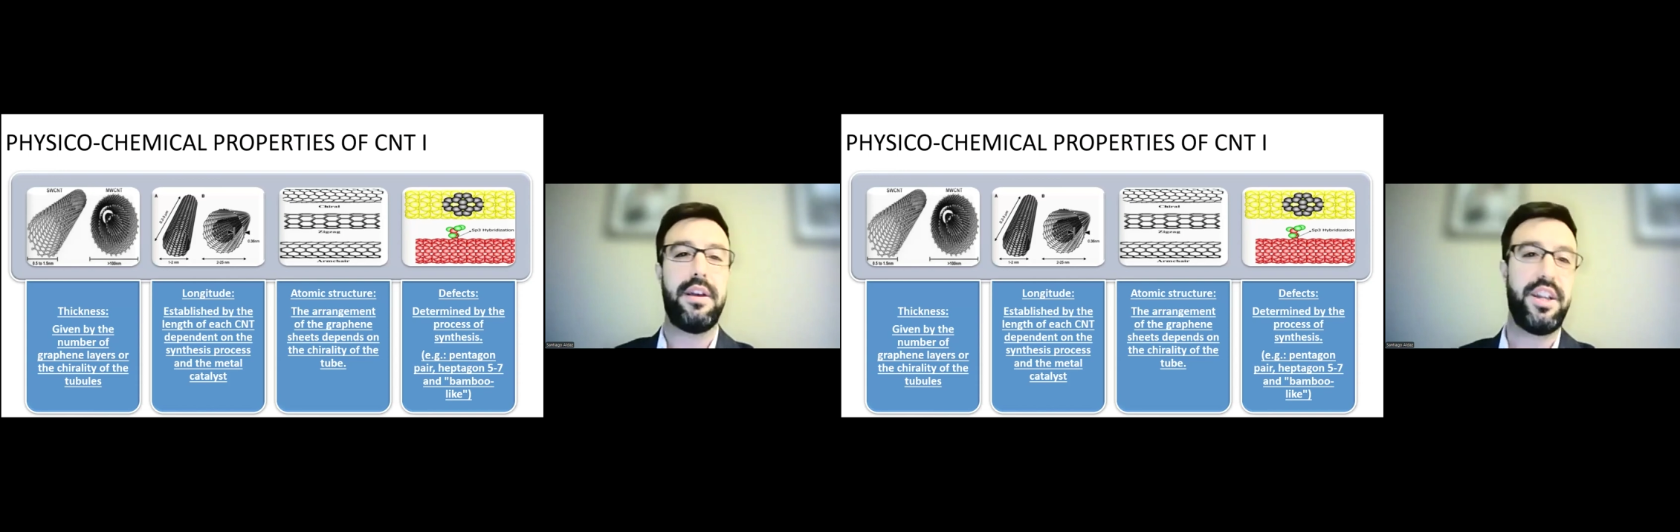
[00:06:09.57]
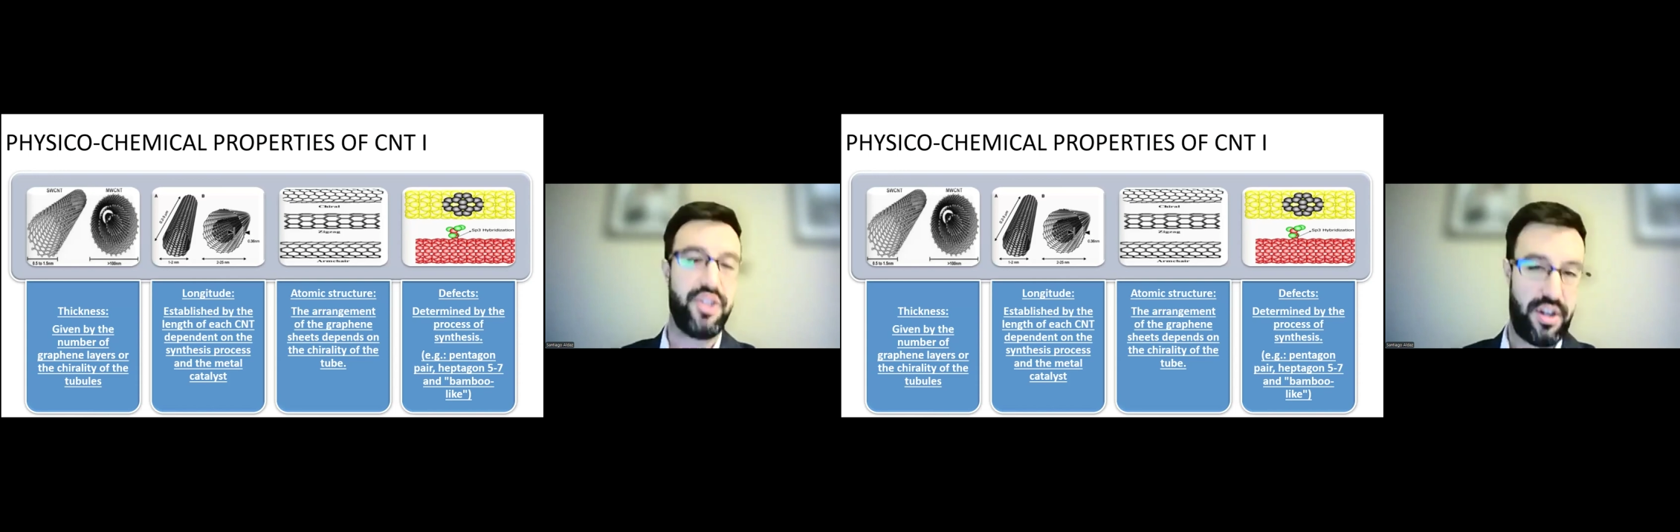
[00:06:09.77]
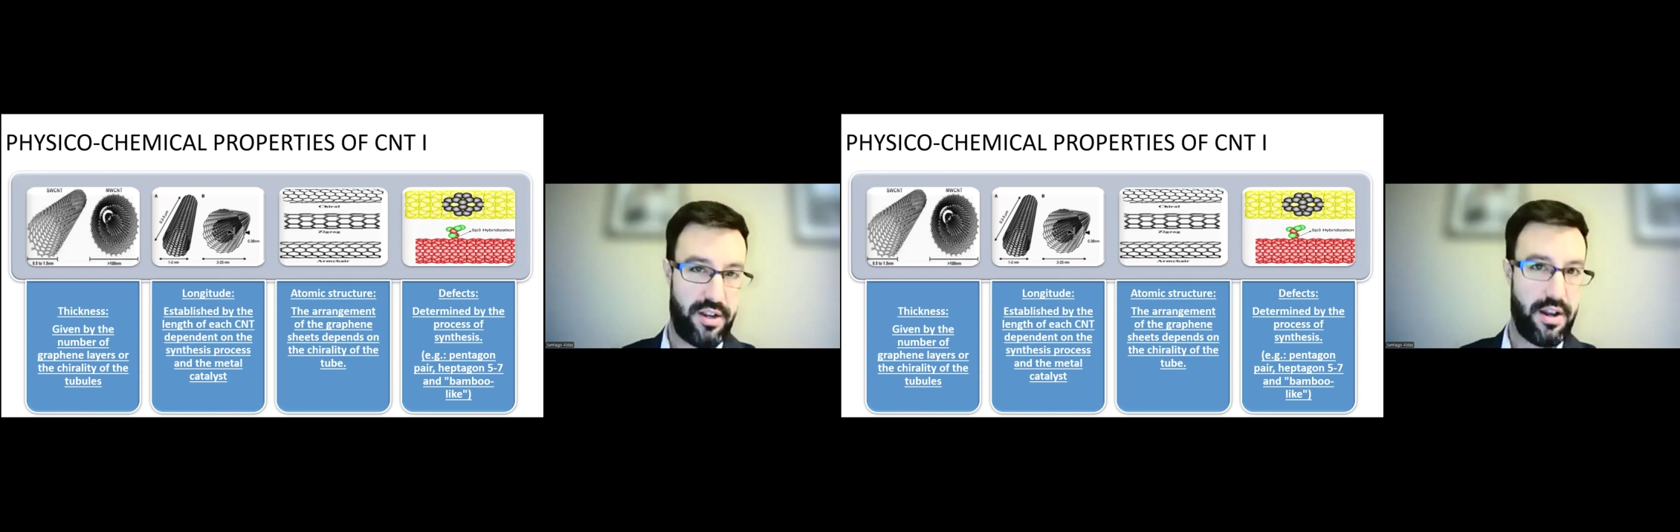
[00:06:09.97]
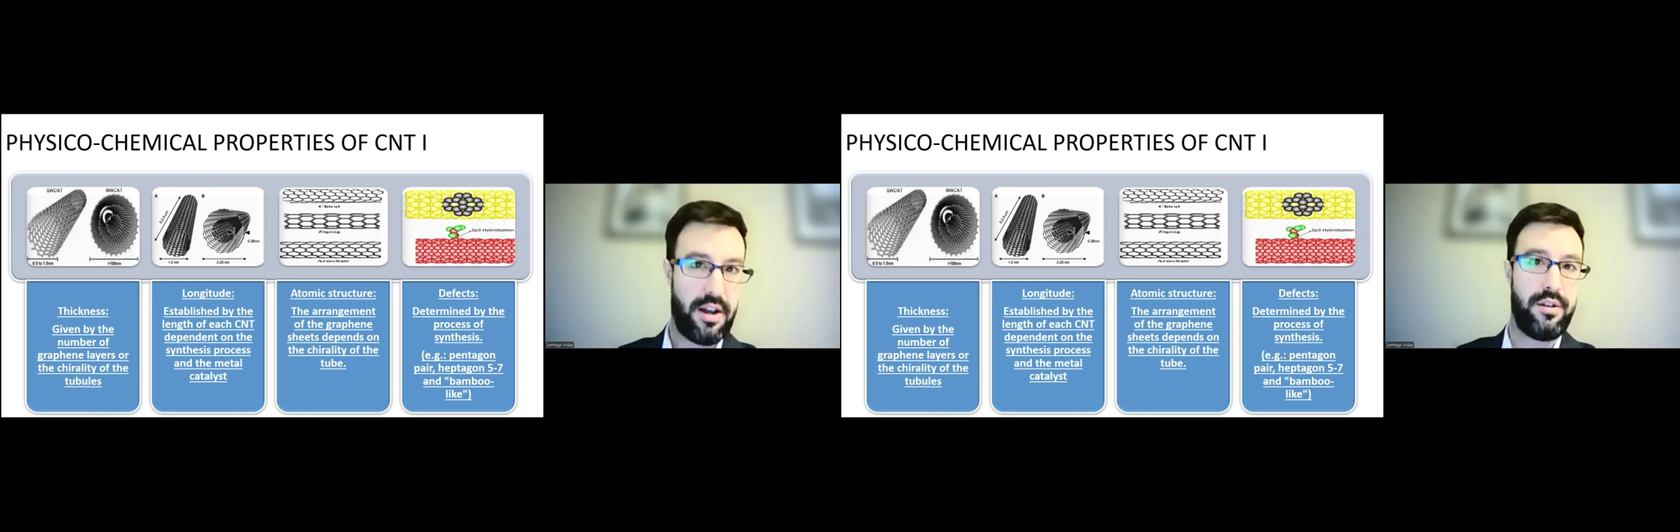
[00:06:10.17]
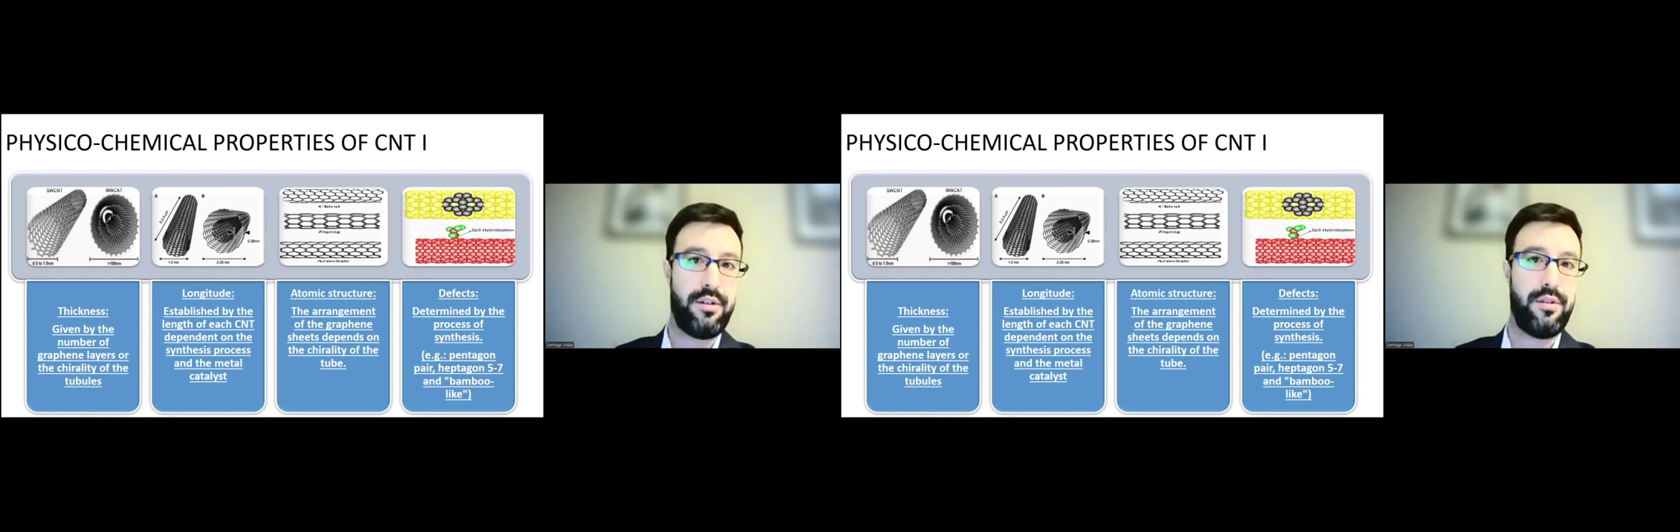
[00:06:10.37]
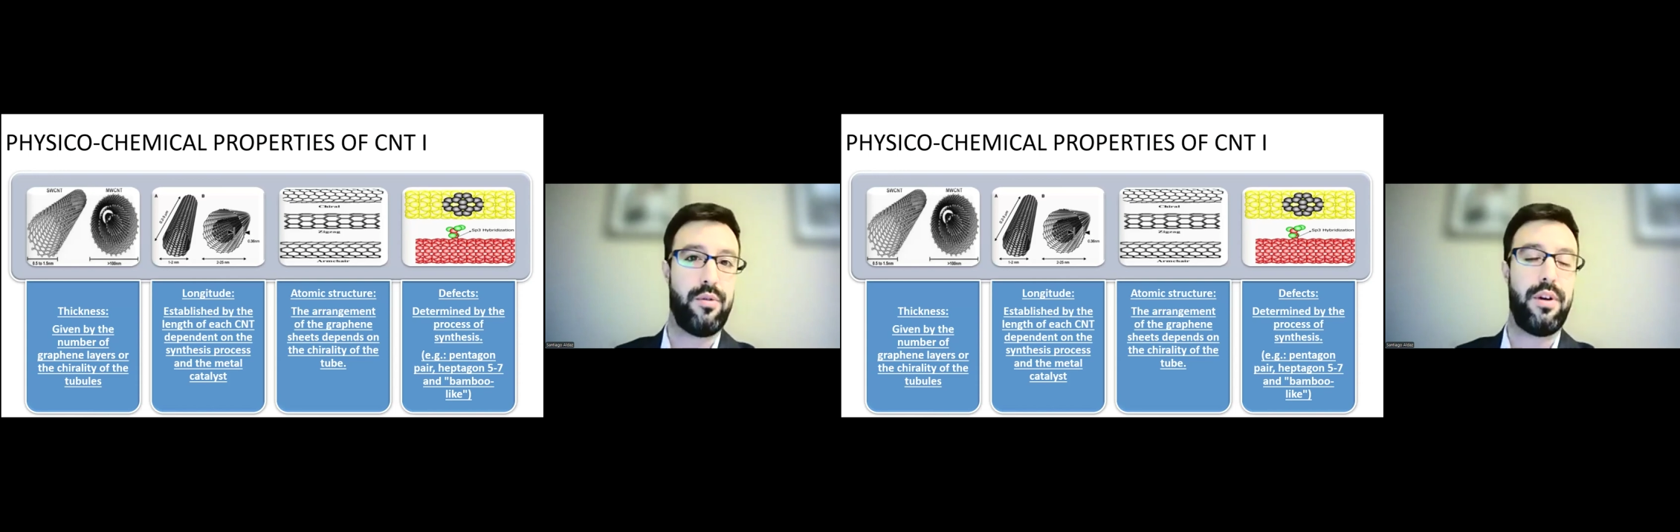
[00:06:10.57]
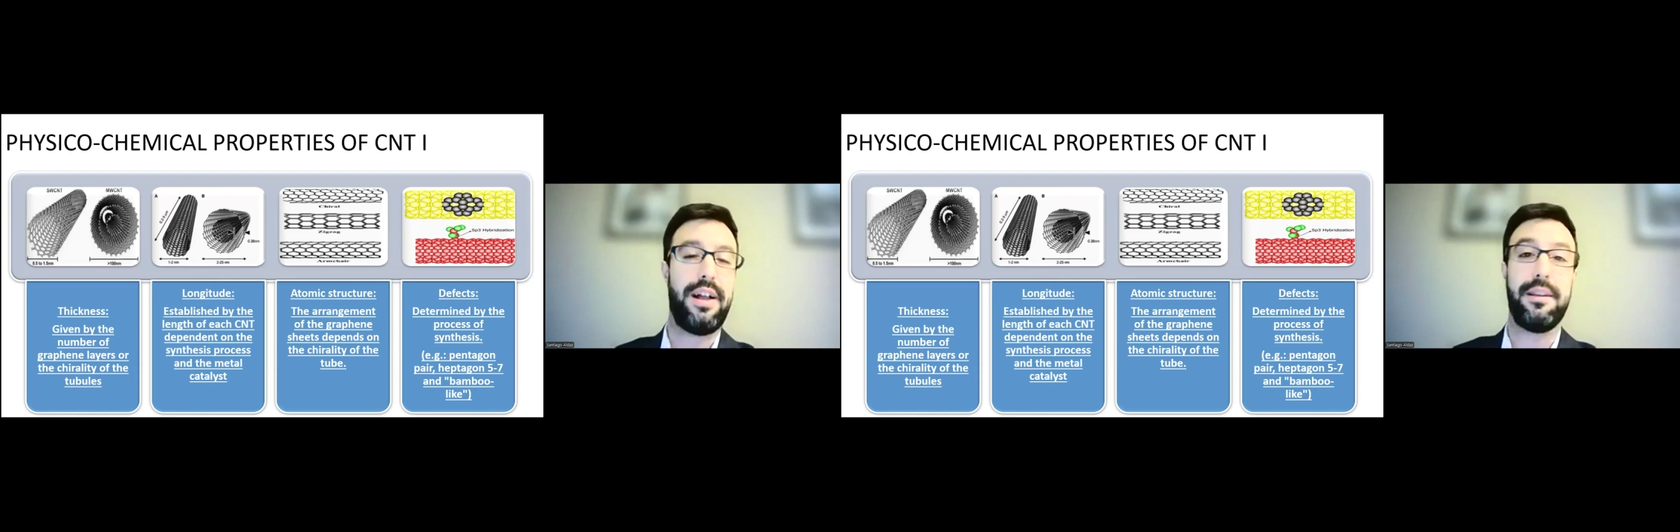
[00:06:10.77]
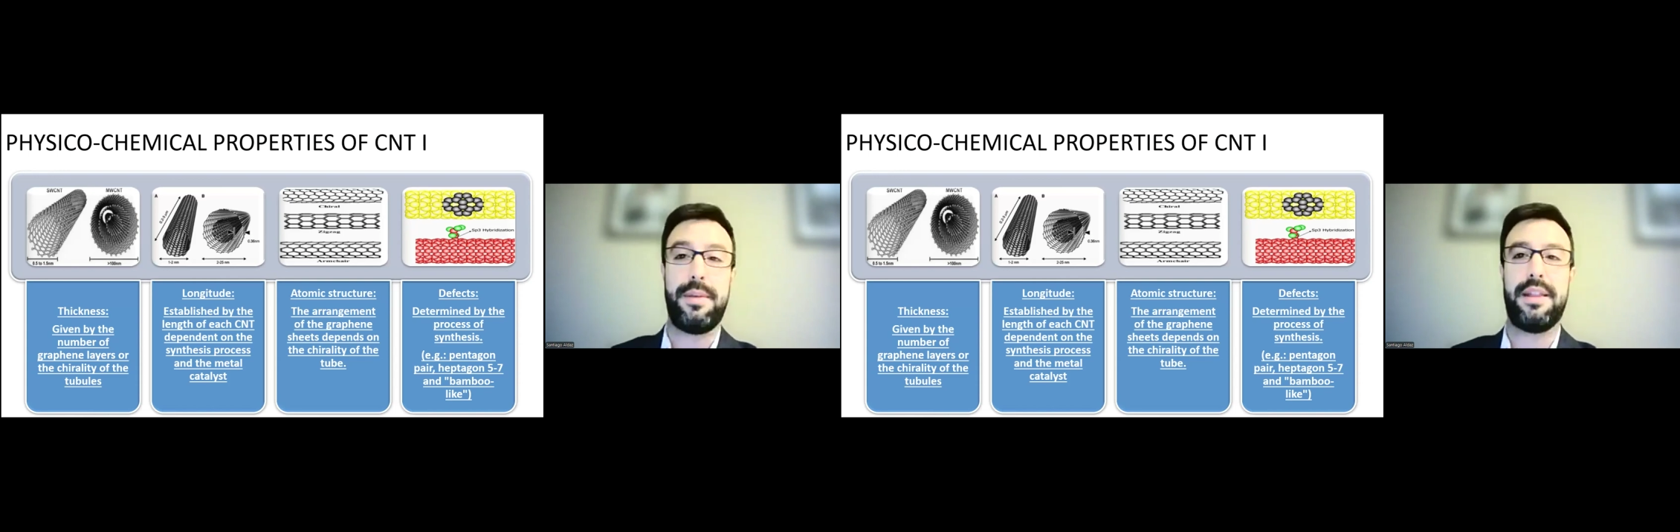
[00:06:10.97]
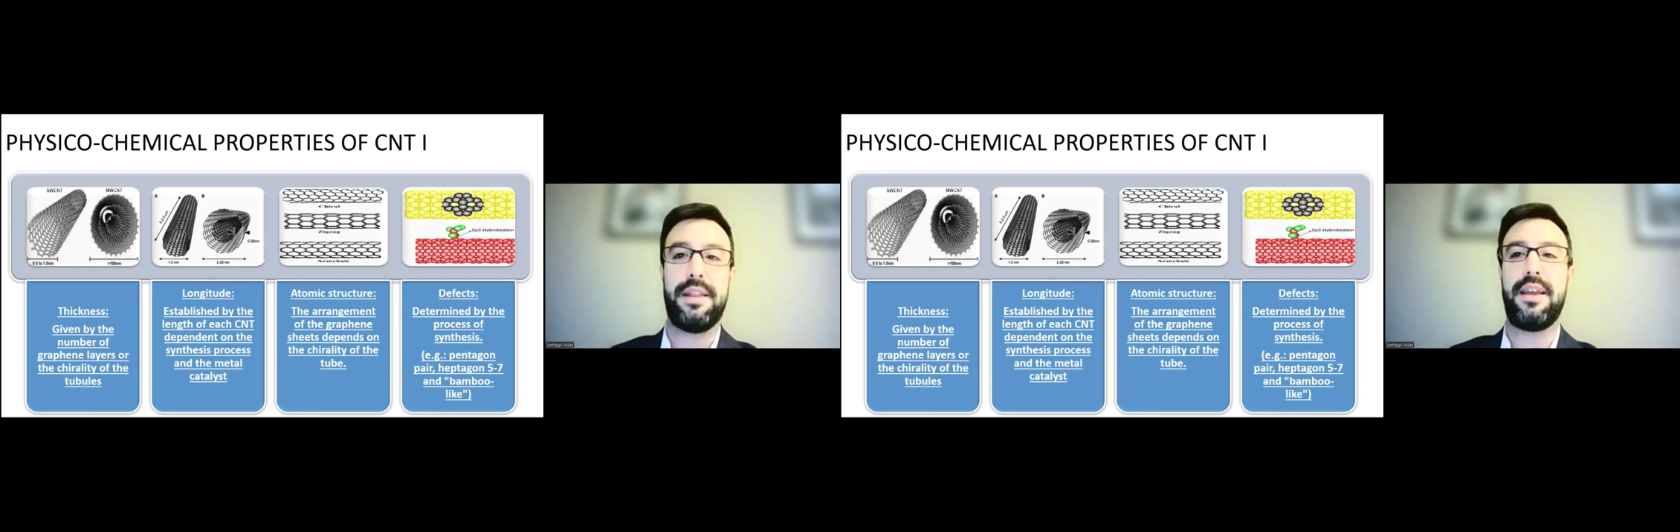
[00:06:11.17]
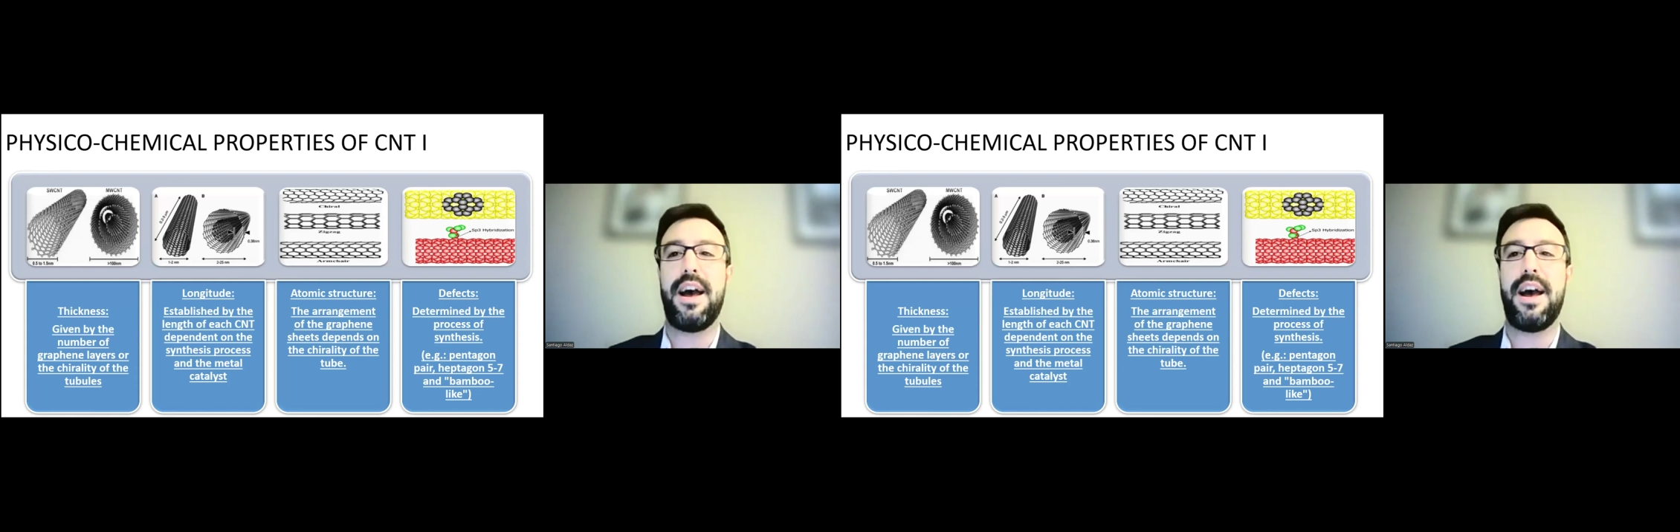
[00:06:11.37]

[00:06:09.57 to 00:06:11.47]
each nano element